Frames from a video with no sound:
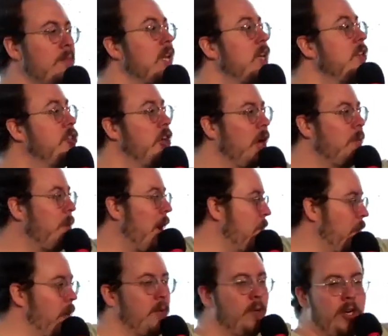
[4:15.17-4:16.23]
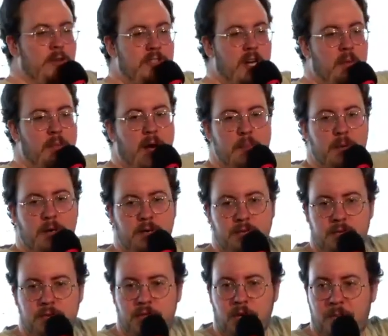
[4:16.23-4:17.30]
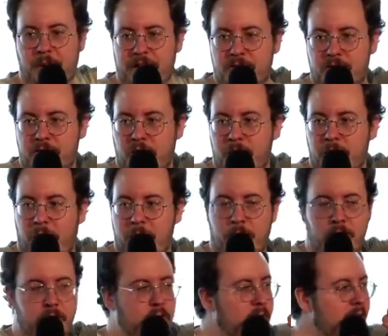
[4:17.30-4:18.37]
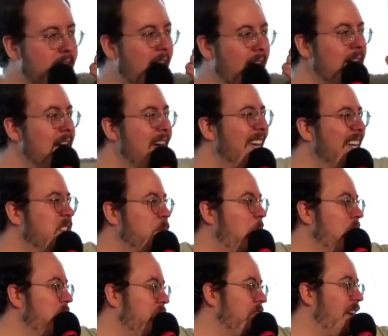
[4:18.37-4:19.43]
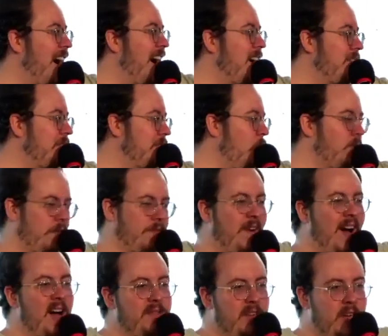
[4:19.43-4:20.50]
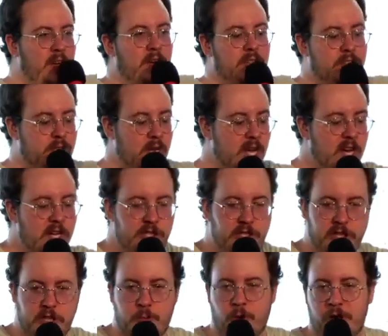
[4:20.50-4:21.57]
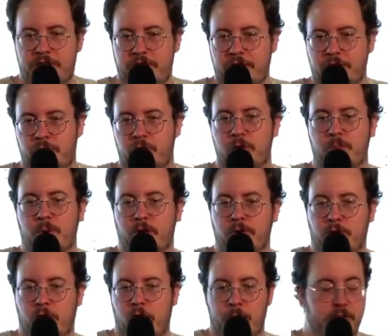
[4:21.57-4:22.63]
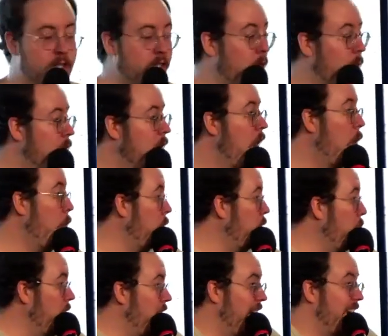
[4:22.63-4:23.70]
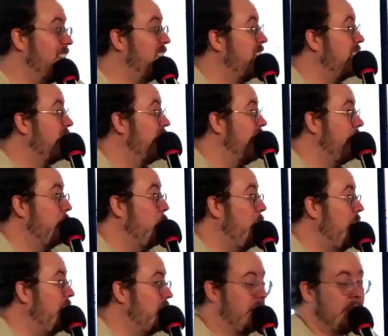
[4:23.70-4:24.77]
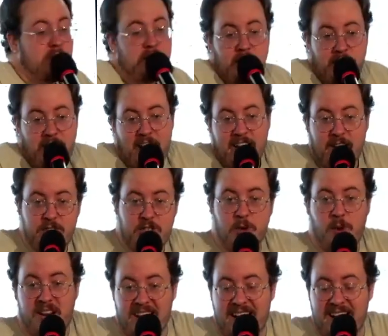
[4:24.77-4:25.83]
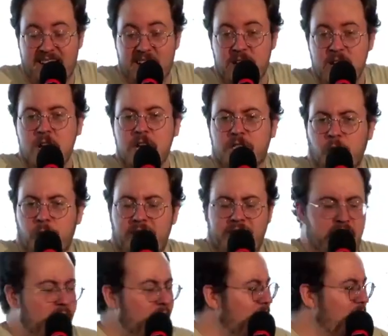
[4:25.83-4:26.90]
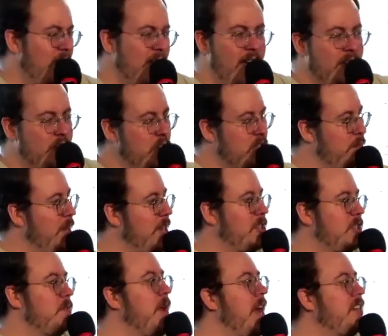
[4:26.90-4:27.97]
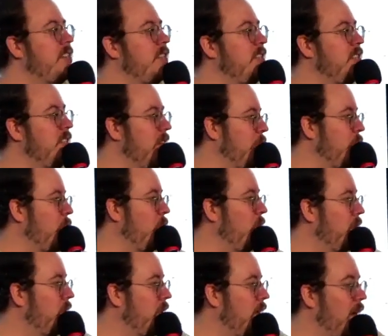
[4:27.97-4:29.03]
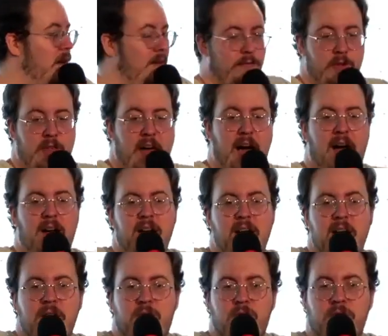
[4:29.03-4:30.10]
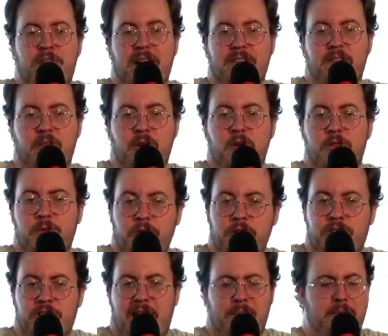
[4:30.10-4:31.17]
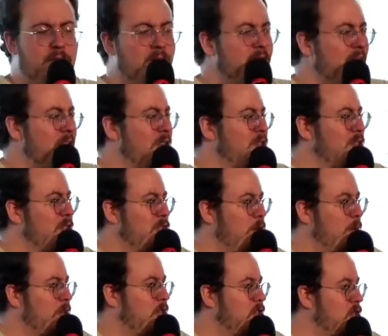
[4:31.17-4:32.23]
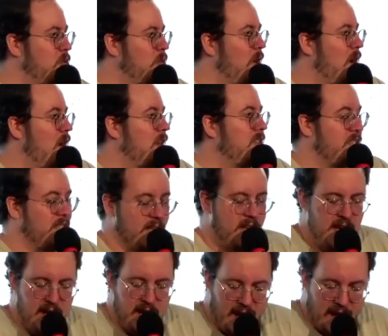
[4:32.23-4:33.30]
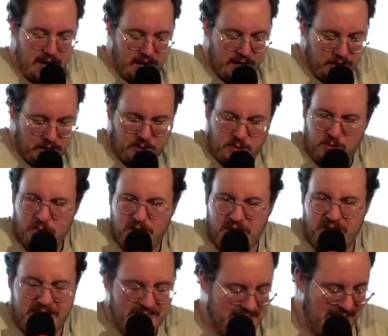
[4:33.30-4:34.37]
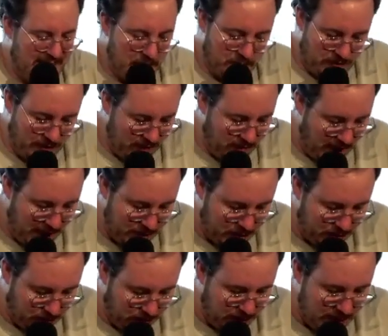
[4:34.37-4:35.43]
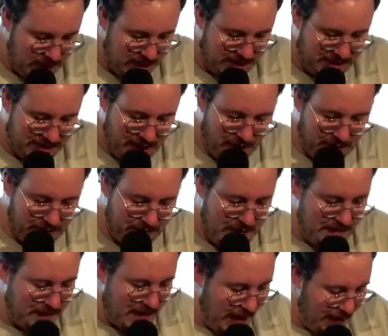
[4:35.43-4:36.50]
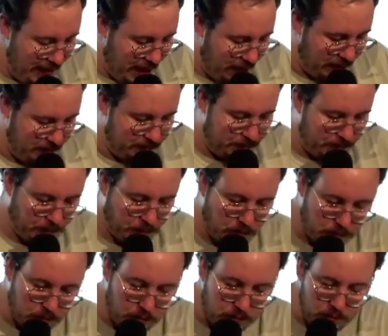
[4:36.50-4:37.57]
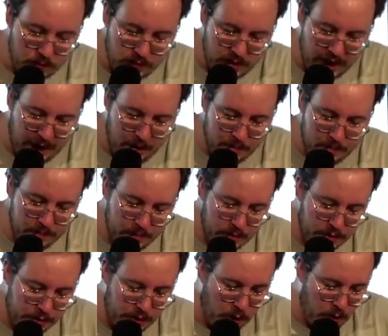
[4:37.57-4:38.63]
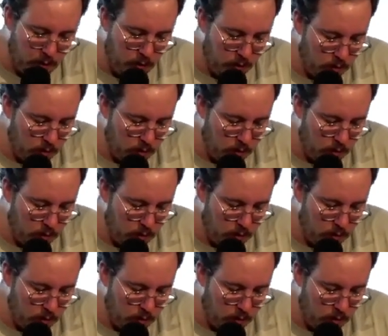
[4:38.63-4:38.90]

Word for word: John Piper, anyone know John Piper? John, Pastor John Piper? Yeah. He spent five, over five years just preaching through the book of Romans. So we're doing like six, seven weeks, if that gives you any idea. So it, it, it just, it just makes it difficult uh, for that, for the fact that there are three chapters and there's just so much nuance and, and, and just really deep theological stuff in there. Um, so